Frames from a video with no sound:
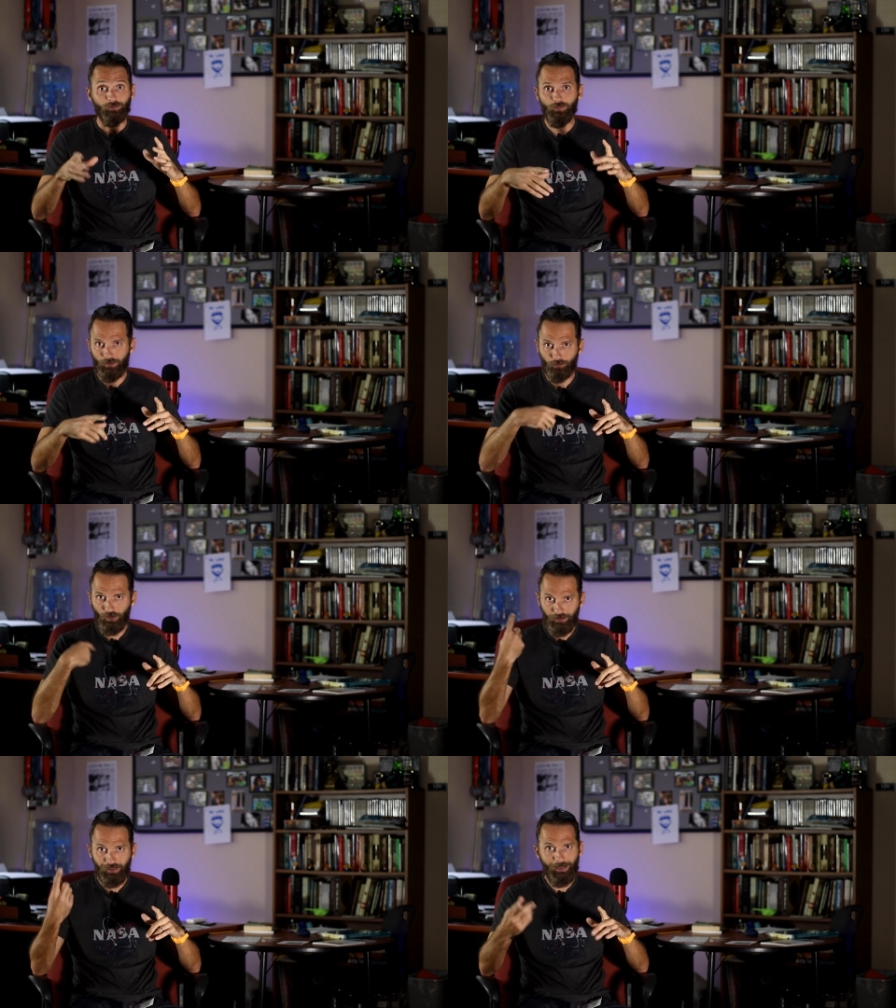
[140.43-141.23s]

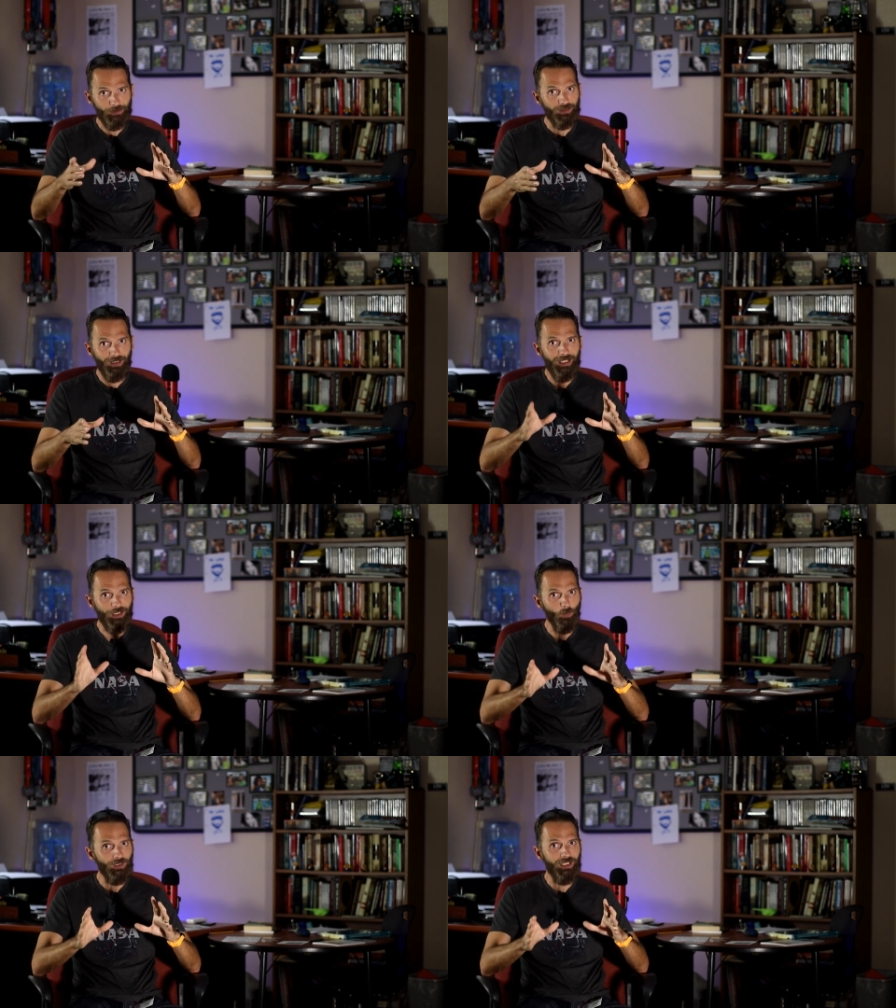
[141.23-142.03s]
Running laps is a lot.
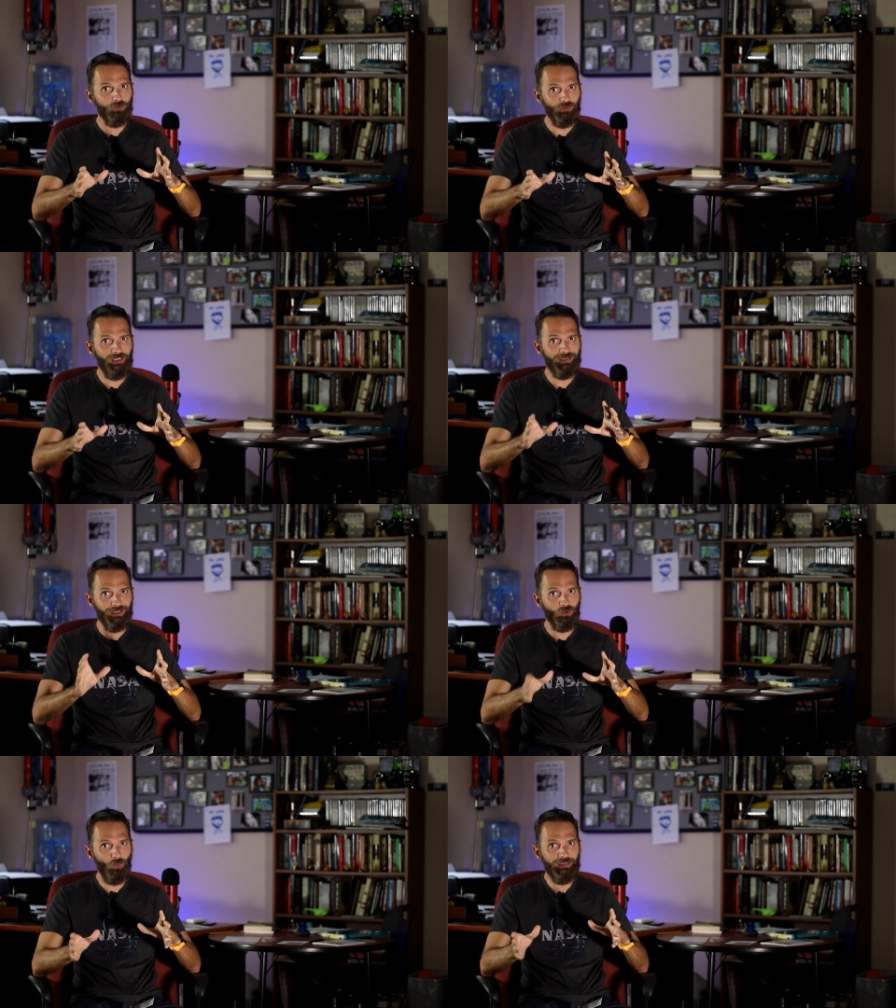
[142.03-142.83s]
I hope you guys realize
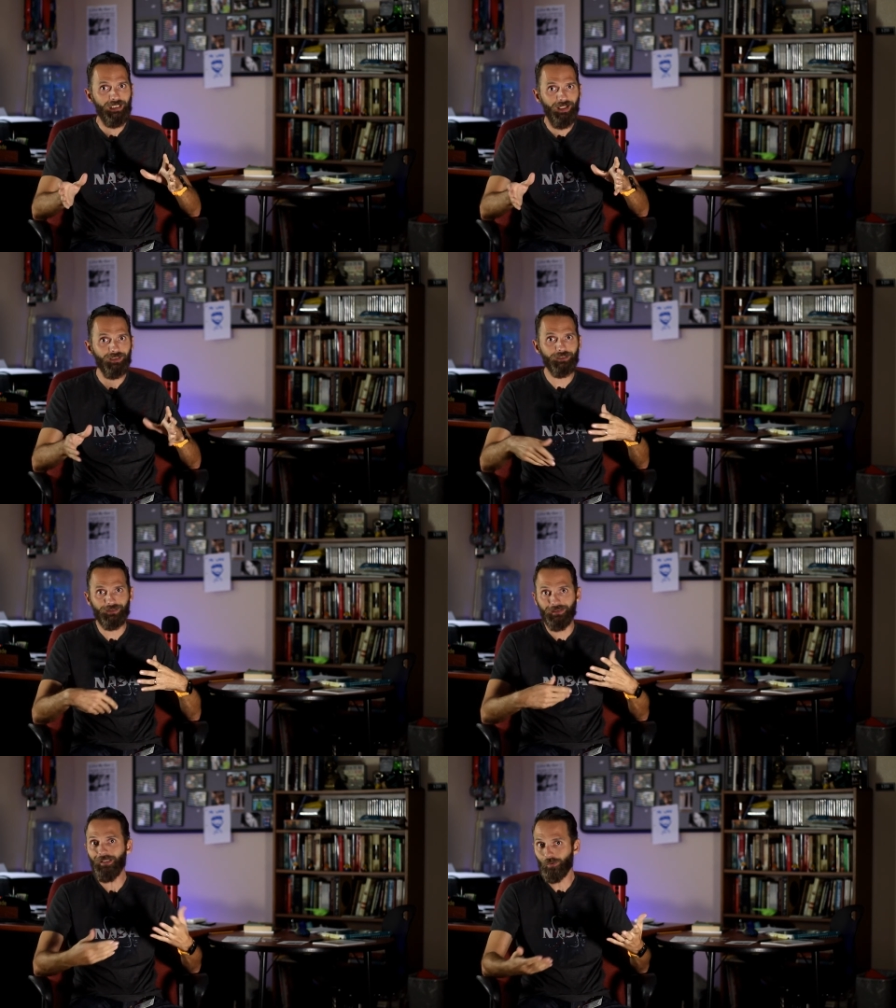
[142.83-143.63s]
that
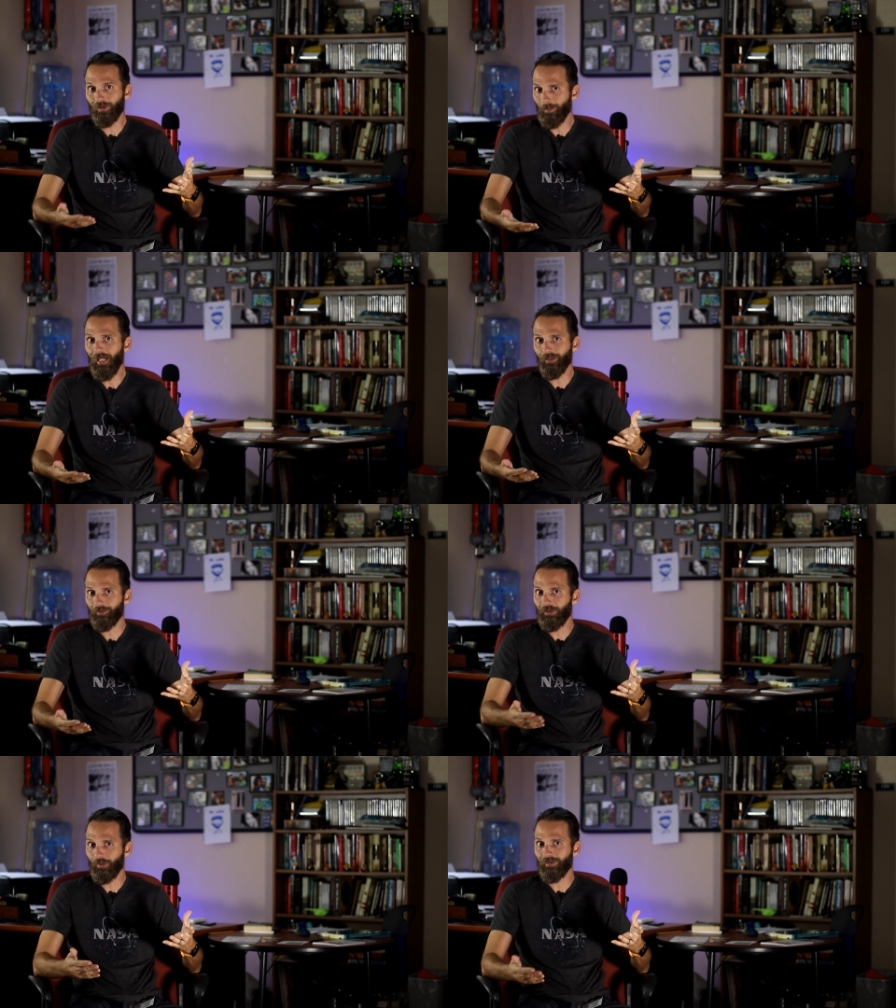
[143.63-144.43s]
$20 can equal a mile
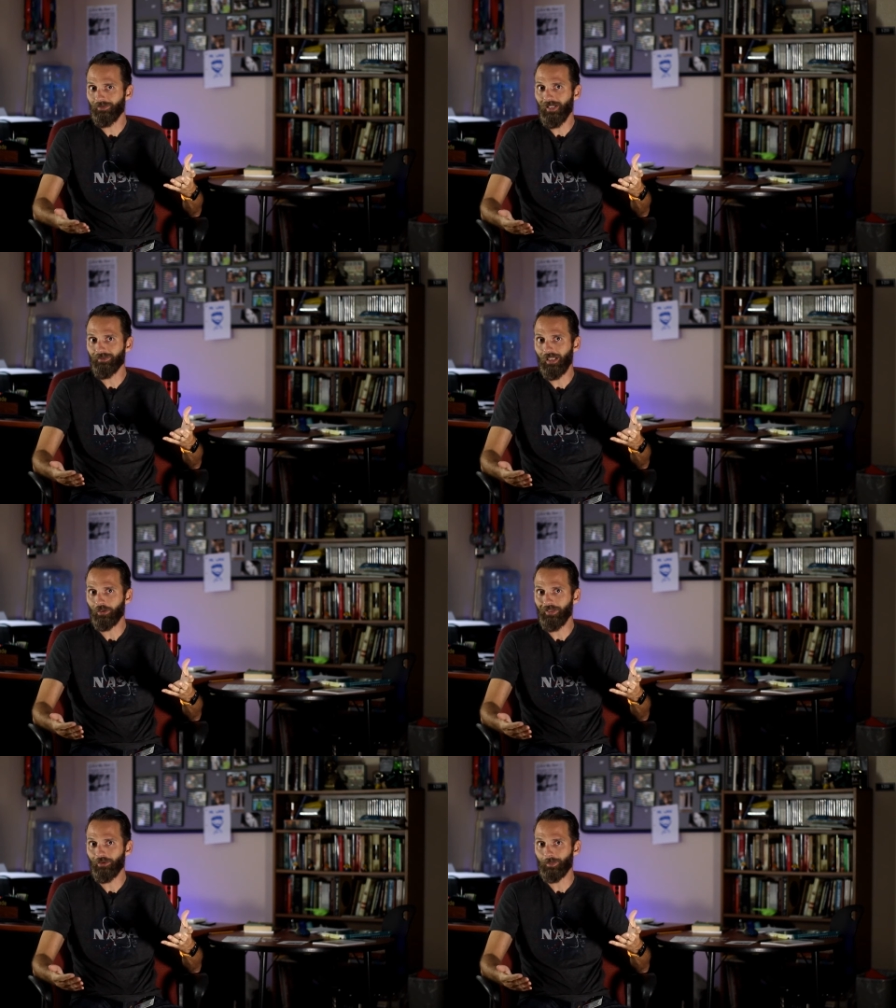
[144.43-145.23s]
if you do it in
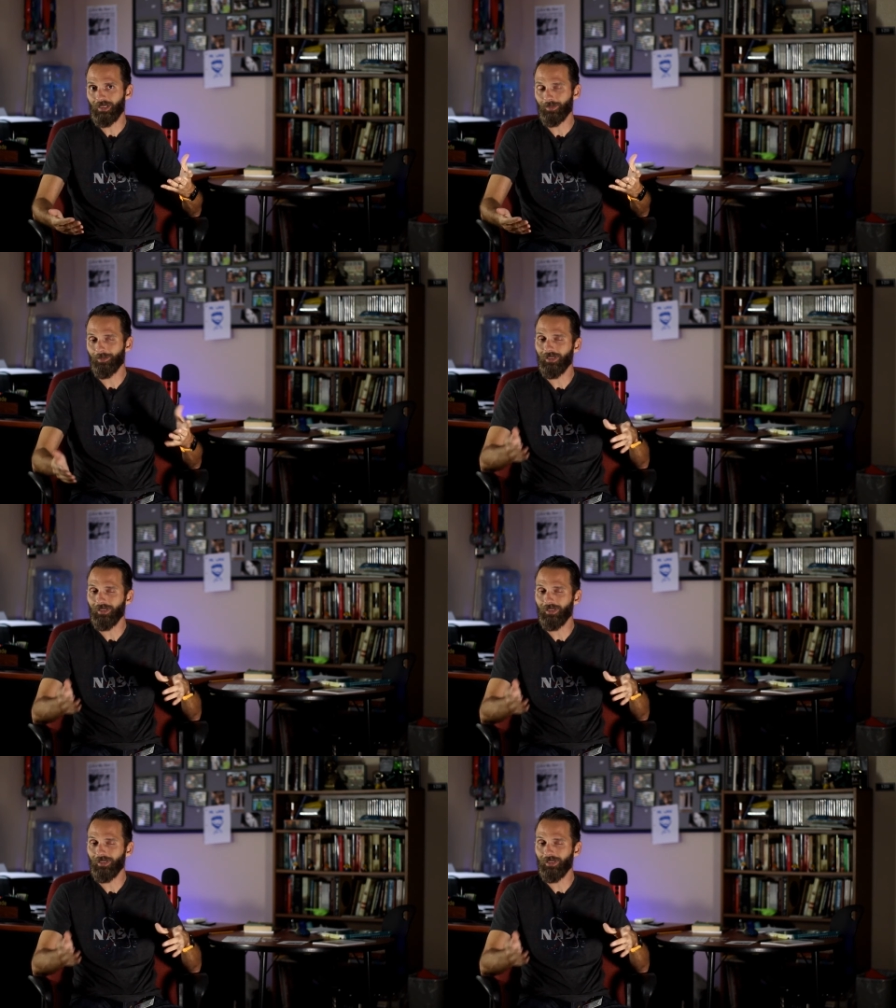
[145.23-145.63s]
$5 increments.